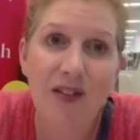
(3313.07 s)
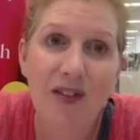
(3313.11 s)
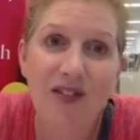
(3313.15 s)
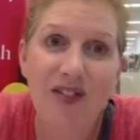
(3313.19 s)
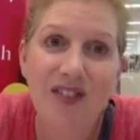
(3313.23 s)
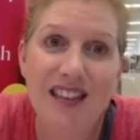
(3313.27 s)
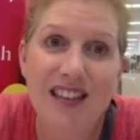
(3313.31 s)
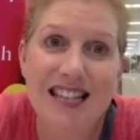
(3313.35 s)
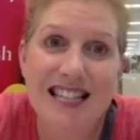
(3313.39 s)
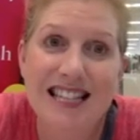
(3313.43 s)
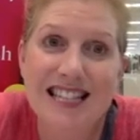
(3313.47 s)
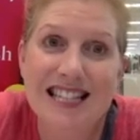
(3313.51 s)

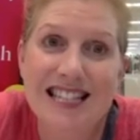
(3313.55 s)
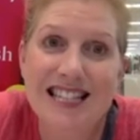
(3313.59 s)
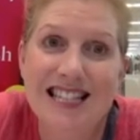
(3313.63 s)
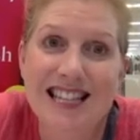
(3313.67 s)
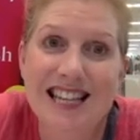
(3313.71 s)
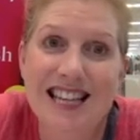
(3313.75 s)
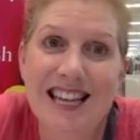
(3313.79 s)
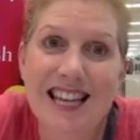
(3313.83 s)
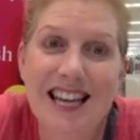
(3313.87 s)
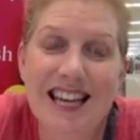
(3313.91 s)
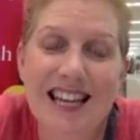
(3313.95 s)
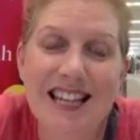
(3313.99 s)
this
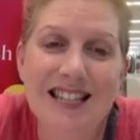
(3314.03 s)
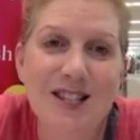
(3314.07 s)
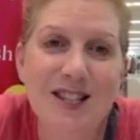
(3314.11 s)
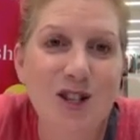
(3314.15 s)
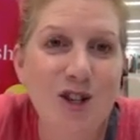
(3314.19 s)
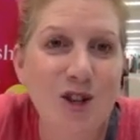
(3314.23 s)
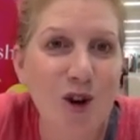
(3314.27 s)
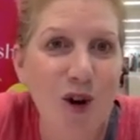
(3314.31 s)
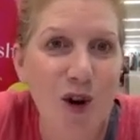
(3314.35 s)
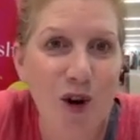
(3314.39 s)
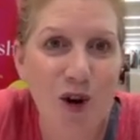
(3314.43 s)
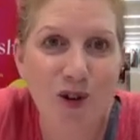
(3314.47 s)
is
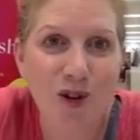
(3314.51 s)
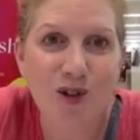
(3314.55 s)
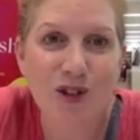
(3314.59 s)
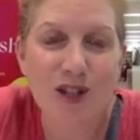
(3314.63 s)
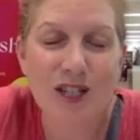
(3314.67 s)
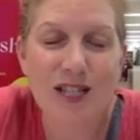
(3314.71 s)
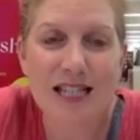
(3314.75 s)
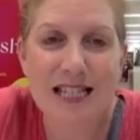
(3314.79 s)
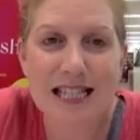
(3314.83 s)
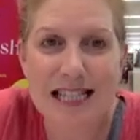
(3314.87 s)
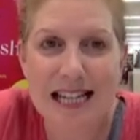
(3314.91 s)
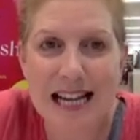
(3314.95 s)
not a
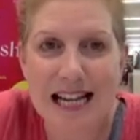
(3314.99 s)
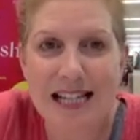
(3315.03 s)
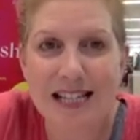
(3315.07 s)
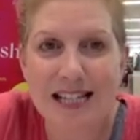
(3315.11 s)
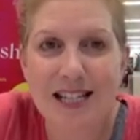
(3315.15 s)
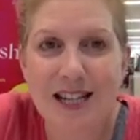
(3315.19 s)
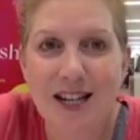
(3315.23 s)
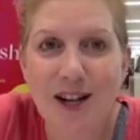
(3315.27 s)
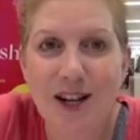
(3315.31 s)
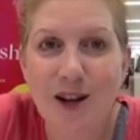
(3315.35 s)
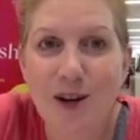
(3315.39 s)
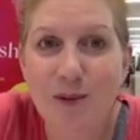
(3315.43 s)

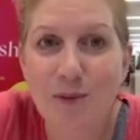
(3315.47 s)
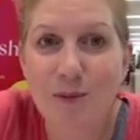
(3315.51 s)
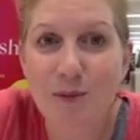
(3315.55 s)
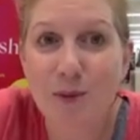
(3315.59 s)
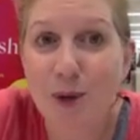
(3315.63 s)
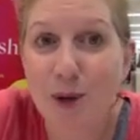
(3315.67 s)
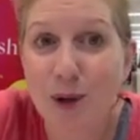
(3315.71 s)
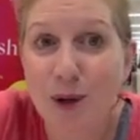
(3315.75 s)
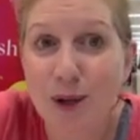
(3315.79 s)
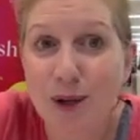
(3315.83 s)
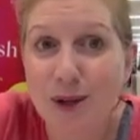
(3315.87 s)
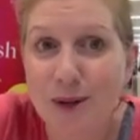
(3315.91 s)
standalone book.